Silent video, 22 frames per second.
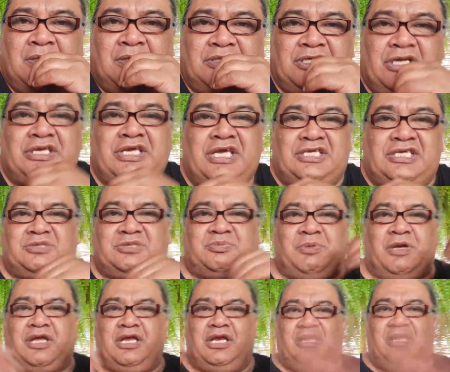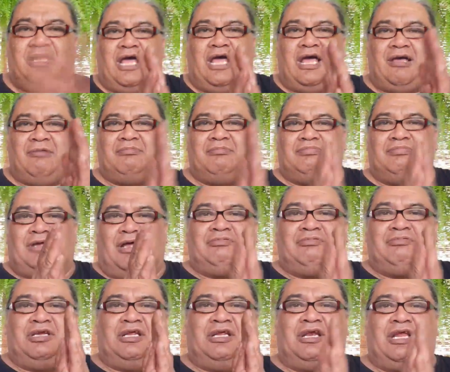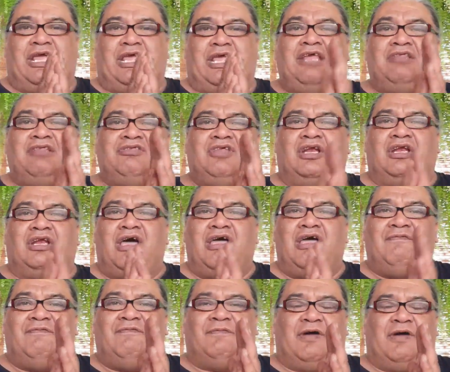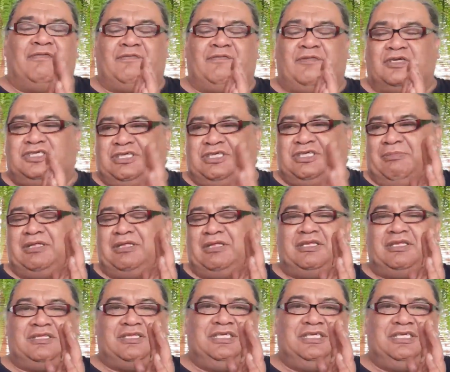So yes, we're gonna. I'm gonna like end the live. I've got some other